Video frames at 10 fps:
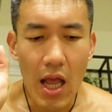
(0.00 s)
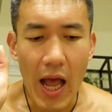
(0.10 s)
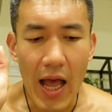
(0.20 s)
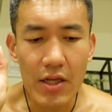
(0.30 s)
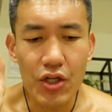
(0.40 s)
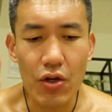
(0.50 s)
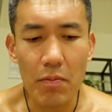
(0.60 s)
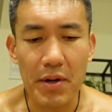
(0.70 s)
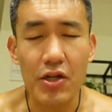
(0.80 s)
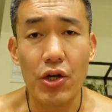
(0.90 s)
as your
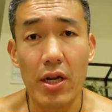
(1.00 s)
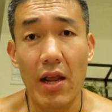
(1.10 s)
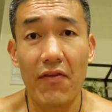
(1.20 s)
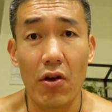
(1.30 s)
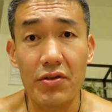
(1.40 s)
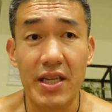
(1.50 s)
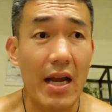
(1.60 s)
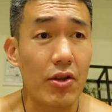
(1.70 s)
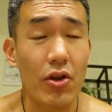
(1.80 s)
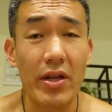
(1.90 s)
blood sugar level goes
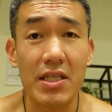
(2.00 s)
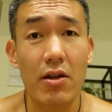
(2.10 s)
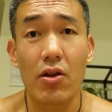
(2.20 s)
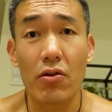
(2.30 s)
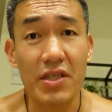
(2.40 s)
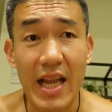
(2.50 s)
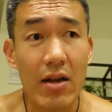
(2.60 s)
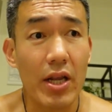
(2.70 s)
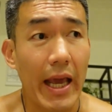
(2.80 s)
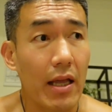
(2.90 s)
down, your insulin goes
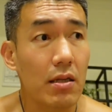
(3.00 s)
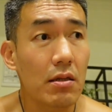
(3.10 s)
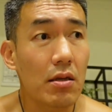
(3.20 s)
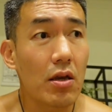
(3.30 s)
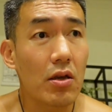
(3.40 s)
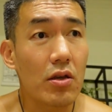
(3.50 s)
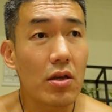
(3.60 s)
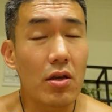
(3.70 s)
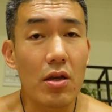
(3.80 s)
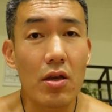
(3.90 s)
down again,
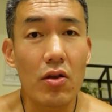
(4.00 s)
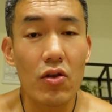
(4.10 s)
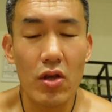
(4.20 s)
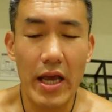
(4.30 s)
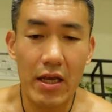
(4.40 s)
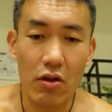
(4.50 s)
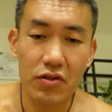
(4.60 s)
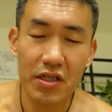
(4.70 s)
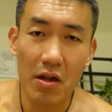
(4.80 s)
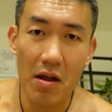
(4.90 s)
it
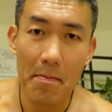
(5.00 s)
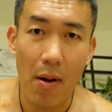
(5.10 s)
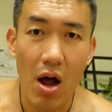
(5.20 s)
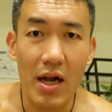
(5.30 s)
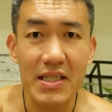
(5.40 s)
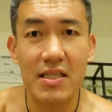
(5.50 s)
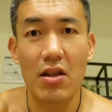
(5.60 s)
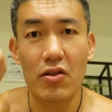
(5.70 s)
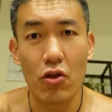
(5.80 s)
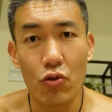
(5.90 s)
goes past
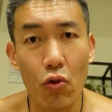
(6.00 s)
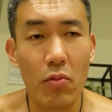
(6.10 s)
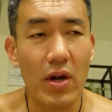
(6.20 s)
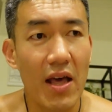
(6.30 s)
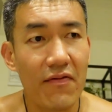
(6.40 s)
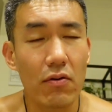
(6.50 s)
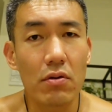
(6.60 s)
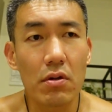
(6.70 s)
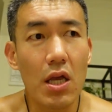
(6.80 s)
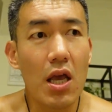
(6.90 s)
the normal
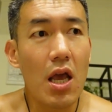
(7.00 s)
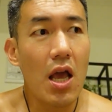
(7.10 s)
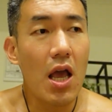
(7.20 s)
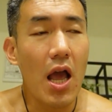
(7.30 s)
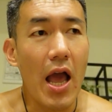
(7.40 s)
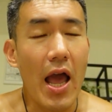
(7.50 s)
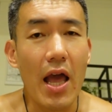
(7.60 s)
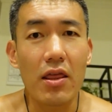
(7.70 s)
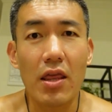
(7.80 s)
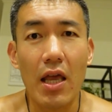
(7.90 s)
level,
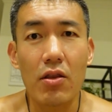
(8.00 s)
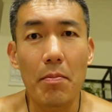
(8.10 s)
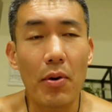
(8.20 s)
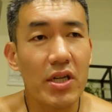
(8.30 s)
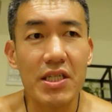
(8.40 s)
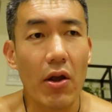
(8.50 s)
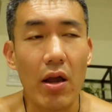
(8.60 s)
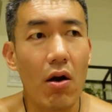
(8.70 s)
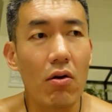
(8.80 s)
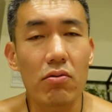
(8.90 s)
and then your body is
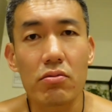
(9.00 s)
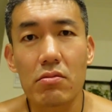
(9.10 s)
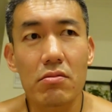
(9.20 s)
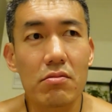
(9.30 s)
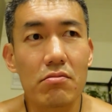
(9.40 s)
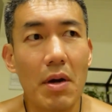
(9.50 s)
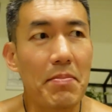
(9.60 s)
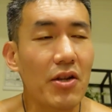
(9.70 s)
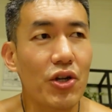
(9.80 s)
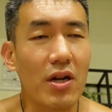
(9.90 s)
going, oh, my
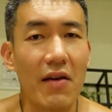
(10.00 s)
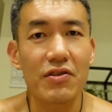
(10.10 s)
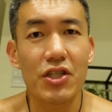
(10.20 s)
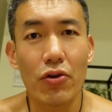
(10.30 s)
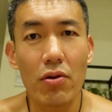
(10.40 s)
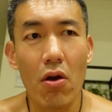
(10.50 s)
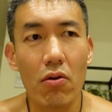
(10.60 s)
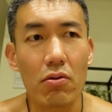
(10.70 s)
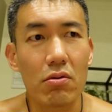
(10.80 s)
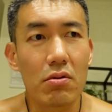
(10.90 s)
blood sugar is too
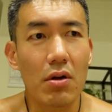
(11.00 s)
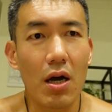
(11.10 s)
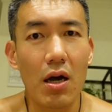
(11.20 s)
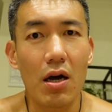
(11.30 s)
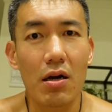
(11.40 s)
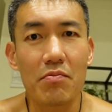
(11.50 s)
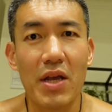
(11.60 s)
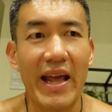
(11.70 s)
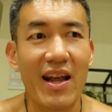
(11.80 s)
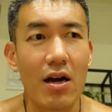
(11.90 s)
low. I'm
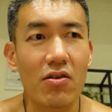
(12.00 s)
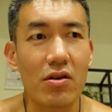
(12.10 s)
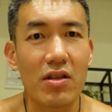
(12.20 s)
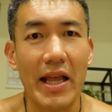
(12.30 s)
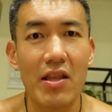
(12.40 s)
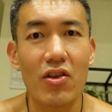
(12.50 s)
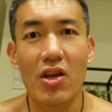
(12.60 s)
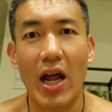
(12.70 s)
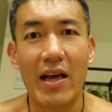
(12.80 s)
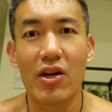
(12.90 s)
getting hungry,
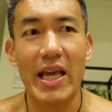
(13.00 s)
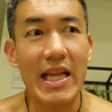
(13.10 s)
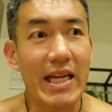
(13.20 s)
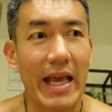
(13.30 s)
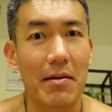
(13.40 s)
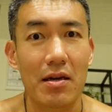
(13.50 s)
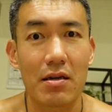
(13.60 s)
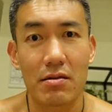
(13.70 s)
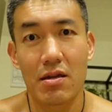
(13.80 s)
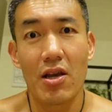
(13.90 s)
like, I gotta eat again.
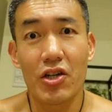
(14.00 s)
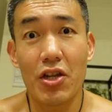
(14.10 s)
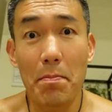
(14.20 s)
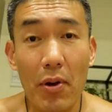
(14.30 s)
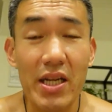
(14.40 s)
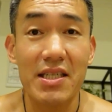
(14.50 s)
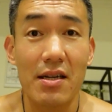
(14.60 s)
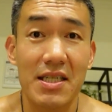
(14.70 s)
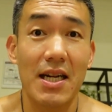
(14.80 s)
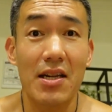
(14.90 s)
So your body
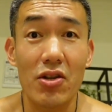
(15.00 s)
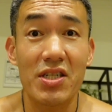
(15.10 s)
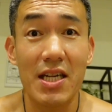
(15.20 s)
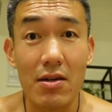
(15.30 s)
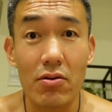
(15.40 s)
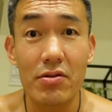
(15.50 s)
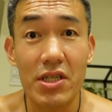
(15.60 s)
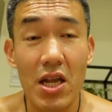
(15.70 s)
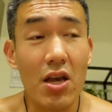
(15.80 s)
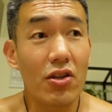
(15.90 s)
starts sending you
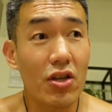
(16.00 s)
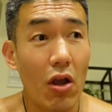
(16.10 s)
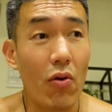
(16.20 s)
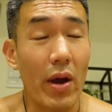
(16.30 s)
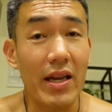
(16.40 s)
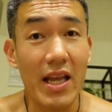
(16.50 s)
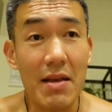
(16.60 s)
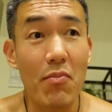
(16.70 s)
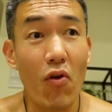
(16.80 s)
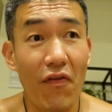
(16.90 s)
signals to go and
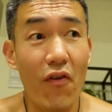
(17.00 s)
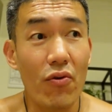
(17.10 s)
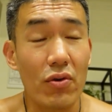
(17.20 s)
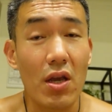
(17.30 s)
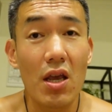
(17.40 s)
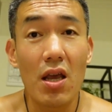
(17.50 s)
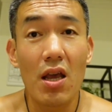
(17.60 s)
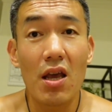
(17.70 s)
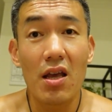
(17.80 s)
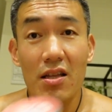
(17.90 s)
eat more food.
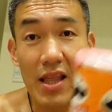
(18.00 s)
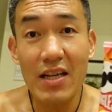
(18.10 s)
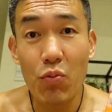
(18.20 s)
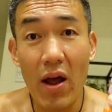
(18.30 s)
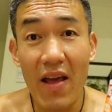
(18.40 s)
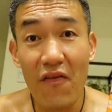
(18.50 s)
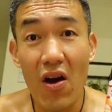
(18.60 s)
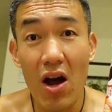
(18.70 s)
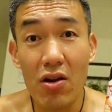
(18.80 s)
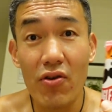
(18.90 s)
That's why I
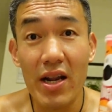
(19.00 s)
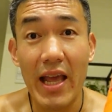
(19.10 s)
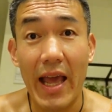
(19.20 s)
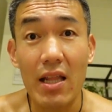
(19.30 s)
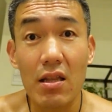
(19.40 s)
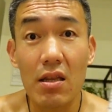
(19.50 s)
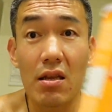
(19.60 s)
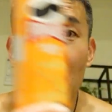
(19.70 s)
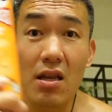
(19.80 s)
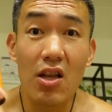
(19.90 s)
felt hungry again.
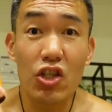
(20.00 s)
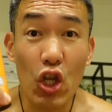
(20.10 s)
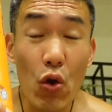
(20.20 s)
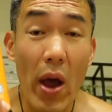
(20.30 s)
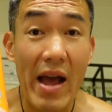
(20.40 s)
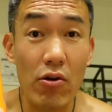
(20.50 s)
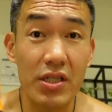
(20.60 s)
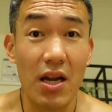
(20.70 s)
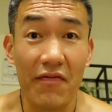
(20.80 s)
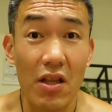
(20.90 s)
2
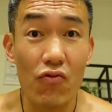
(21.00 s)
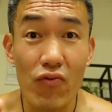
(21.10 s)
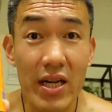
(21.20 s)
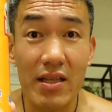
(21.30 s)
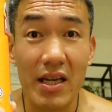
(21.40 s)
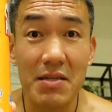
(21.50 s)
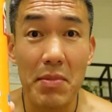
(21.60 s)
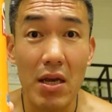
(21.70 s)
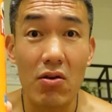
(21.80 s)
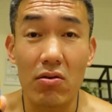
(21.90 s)
hours after a really nice
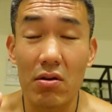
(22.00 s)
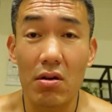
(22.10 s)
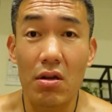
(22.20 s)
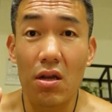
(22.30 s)
meal,